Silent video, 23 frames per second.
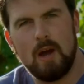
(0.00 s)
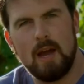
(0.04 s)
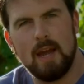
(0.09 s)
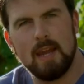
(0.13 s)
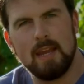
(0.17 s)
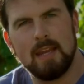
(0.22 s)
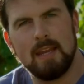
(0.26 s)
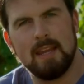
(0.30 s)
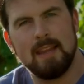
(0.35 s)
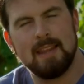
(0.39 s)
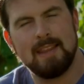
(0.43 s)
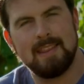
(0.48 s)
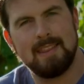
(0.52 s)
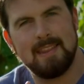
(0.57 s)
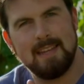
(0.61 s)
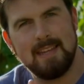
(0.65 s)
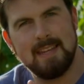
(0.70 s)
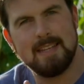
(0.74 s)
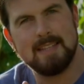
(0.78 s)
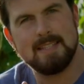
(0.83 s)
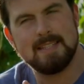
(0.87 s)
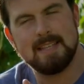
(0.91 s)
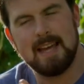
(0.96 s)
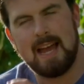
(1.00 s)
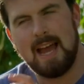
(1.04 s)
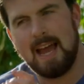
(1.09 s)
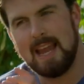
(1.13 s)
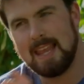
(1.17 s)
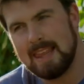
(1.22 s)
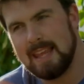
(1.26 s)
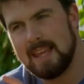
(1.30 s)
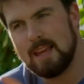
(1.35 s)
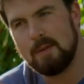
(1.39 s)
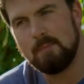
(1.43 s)
why these
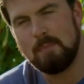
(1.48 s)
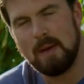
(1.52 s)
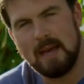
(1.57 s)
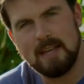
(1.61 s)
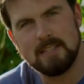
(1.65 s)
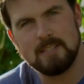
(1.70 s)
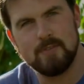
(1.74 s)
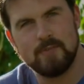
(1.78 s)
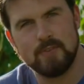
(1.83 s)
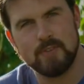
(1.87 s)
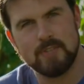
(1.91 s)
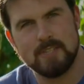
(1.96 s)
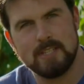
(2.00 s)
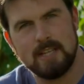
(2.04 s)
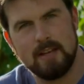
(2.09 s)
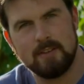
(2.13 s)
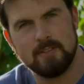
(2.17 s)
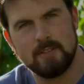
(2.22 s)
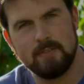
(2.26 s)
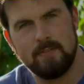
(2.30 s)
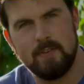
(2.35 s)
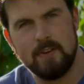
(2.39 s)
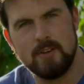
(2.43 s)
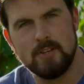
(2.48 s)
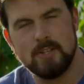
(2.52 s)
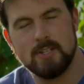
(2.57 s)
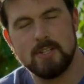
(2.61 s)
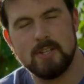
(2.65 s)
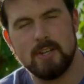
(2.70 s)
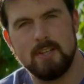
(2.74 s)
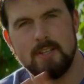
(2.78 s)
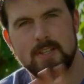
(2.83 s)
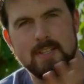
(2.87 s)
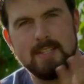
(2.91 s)
I think are better for
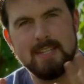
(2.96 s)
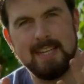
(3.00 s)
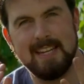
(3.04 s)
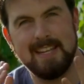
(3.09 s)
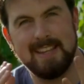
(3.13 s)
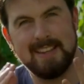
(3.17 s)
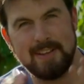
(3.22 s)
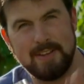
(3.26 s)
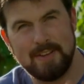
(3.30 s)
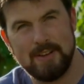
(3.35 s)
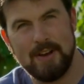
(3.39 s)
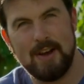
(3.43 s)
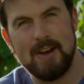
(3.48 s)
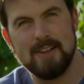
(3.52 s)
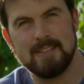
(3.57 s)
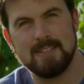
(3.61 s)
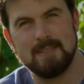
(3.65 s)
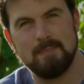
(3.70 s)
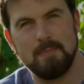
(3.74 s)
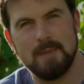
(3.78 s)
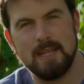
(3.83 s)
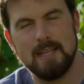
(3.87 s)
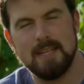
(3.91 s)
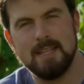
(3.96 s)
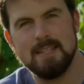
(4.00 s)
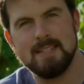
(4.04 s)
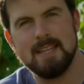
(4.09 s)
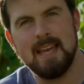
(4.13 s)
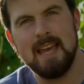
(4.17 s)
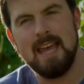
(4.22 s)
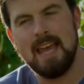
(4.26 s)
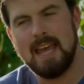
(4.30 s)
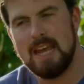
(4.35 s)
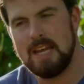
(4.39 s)
self-sufficiency than garden peas
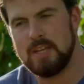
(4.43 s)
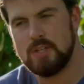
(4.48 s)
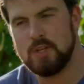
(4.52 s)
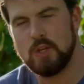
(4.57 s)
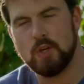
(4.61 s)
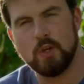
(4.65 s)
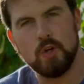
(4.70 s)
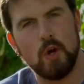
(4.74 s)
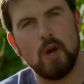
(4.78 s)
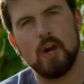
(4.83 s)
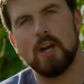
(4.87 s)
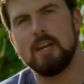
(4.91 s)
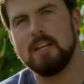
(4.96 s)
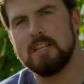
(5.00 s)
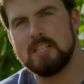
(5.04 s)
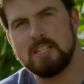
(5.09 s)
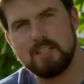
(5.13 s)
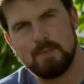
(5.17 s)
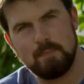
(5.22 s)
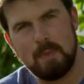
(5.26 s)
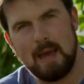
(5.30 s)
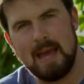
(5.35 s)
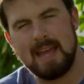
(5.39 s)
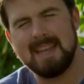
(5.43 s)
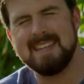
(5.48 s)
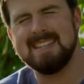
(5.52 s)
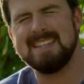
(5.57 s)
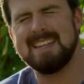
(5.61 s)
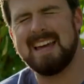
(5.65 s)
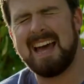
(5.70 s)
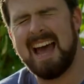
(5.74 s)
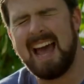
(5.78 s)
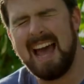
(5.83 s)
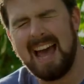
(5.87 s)
is you're not going to
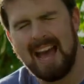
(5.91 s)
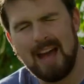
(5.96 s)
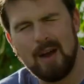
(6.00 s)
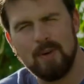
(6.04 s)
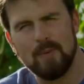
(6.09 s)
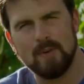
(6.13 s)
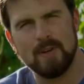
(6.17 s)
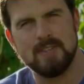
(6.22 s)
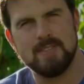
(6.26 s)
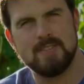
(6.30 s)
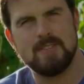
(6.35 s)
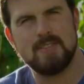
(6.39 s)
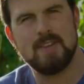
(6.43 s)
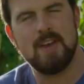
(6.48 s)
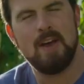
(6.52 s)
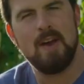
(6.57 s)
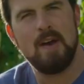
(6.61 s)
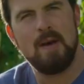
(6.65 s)
spend hours